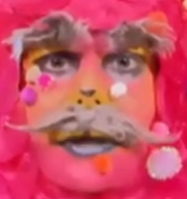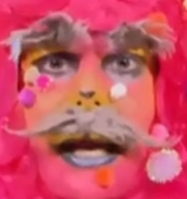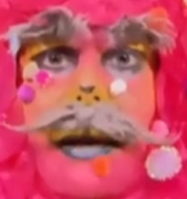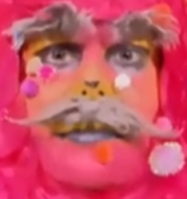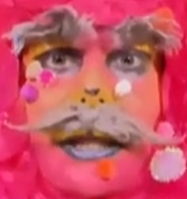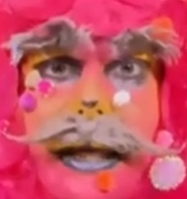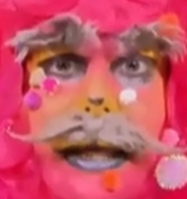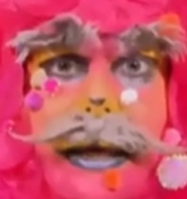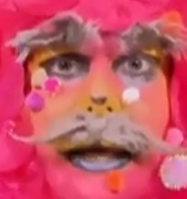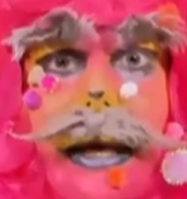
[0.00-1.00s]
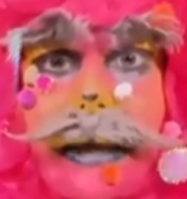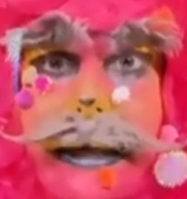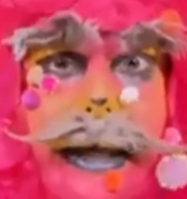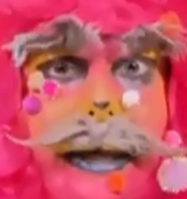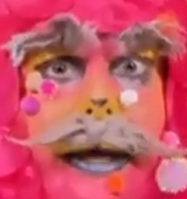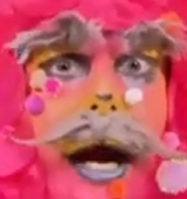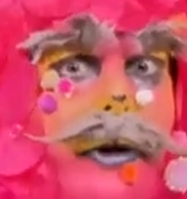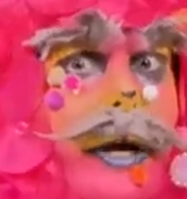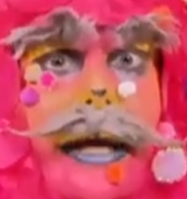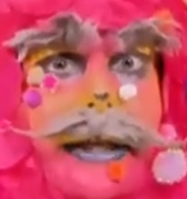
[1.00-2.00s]
Lamb Clinic, getting
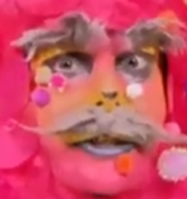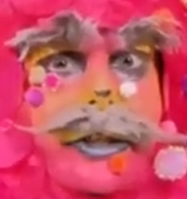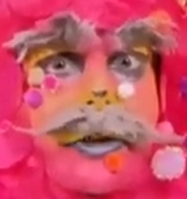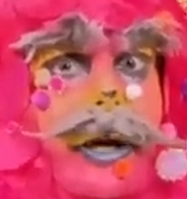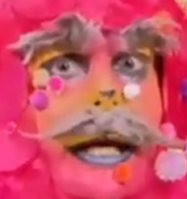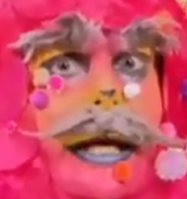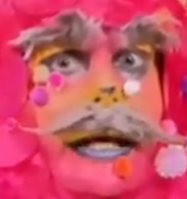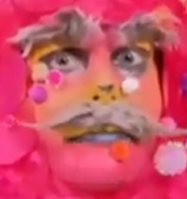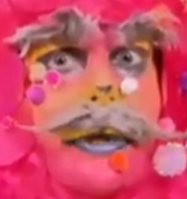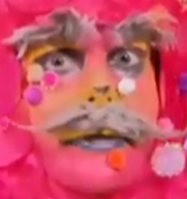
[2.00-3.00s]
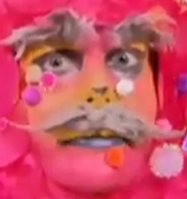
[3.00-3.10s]
her itch cream.